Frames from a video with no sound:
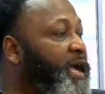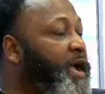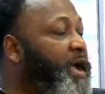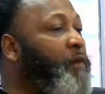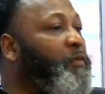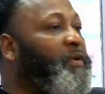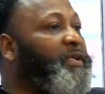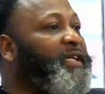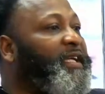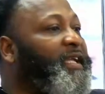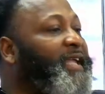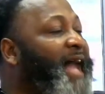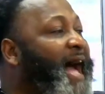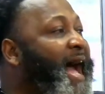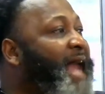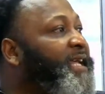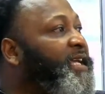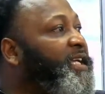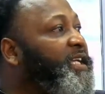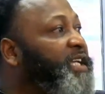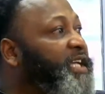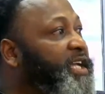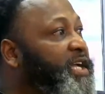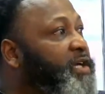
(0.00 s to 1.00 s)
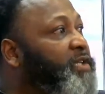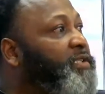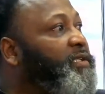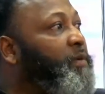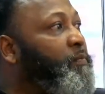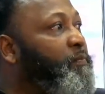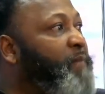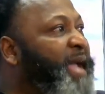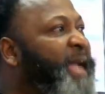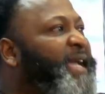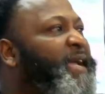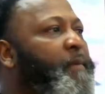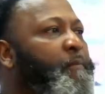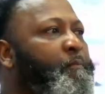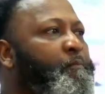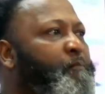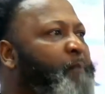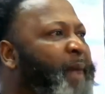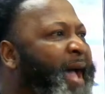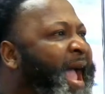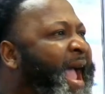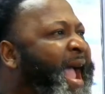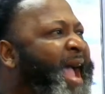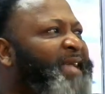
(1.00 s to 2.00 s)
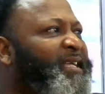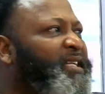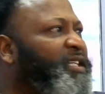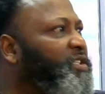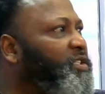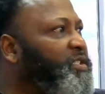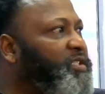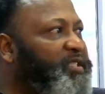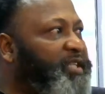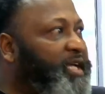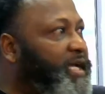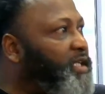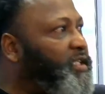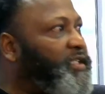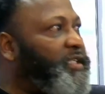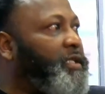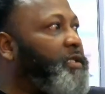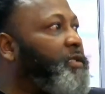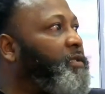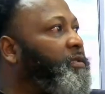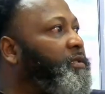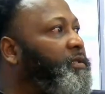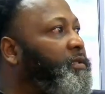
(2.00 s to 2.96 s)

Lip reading: It was a lot of years of making bad decisions.